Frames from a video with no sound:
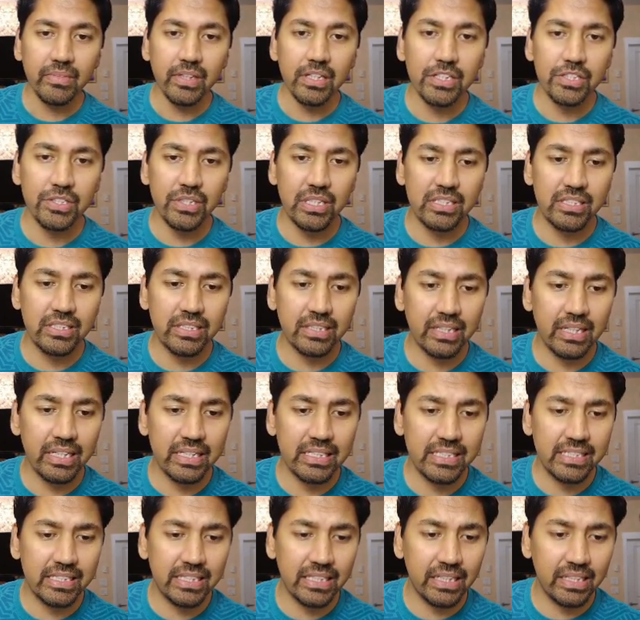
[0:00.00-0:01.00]
So as you can
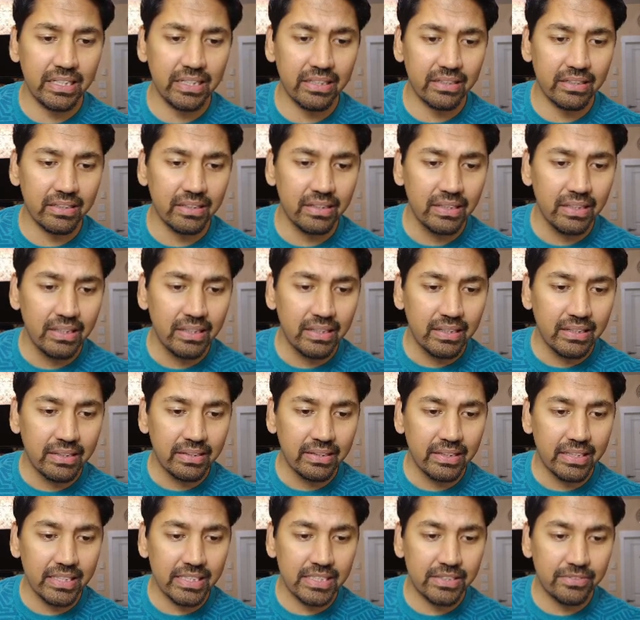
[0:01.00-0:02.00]
see here,
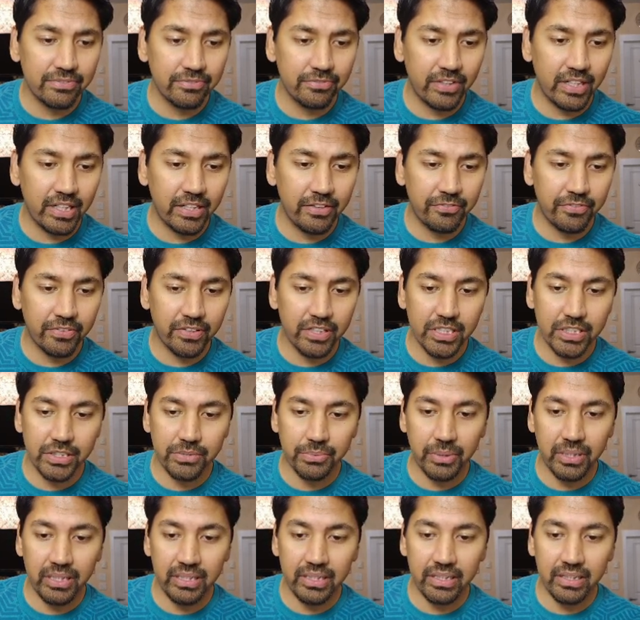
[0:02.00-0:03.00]
this very first
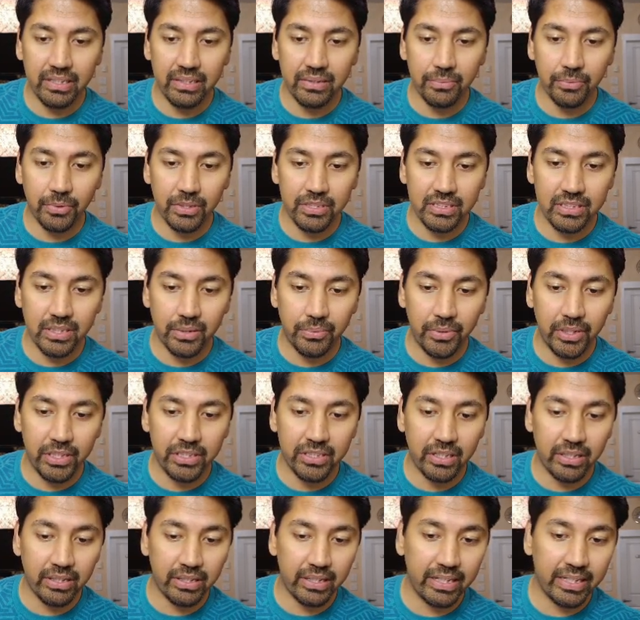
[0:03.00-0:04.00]
one here was our
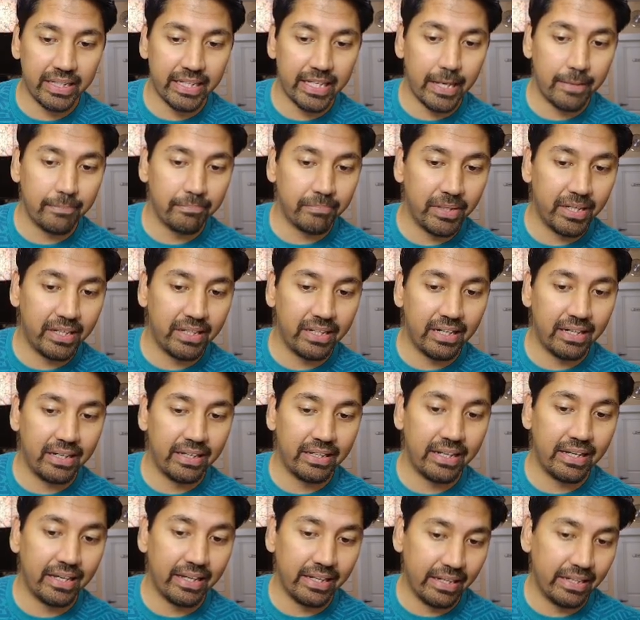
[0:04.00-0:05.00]
retargeting campaign, and
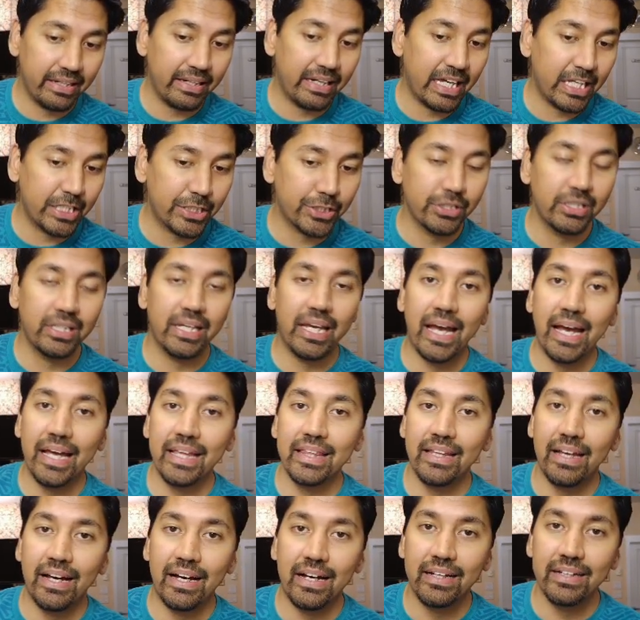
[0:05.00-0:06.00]
it naturally
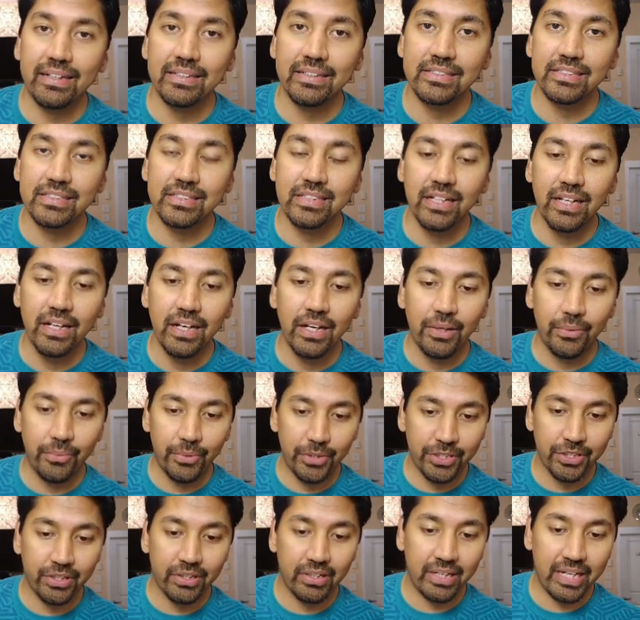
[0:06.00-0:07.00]
had the highest
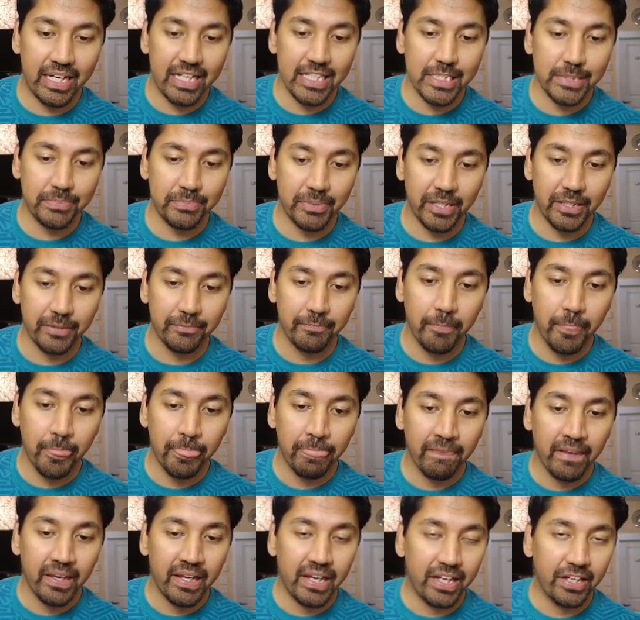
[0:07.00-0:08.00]
return on ad spend.
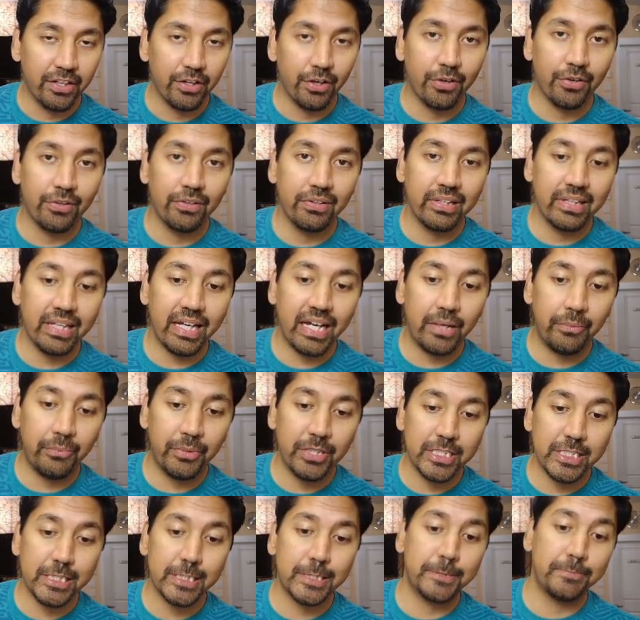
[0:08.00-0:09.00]
And not only that, we
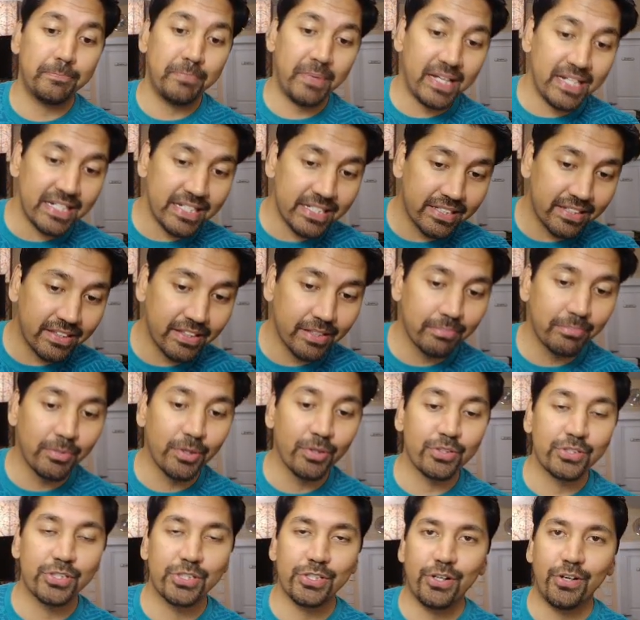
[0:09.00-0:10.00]
spent the
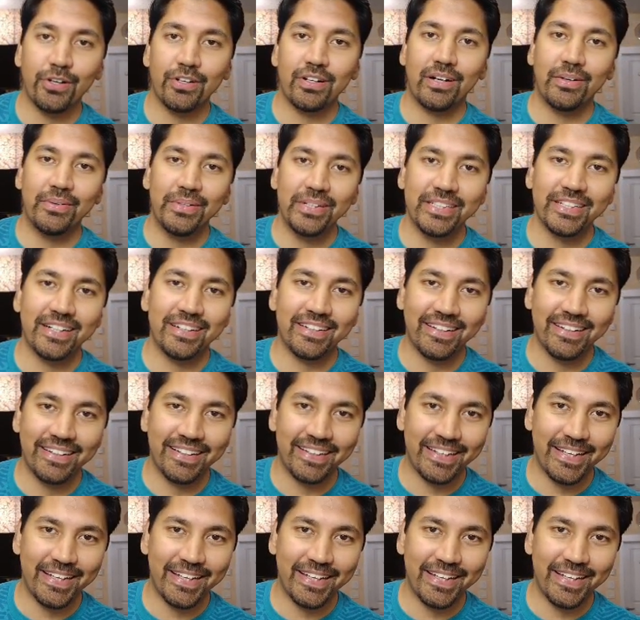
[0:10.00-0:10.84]
most on our retargeting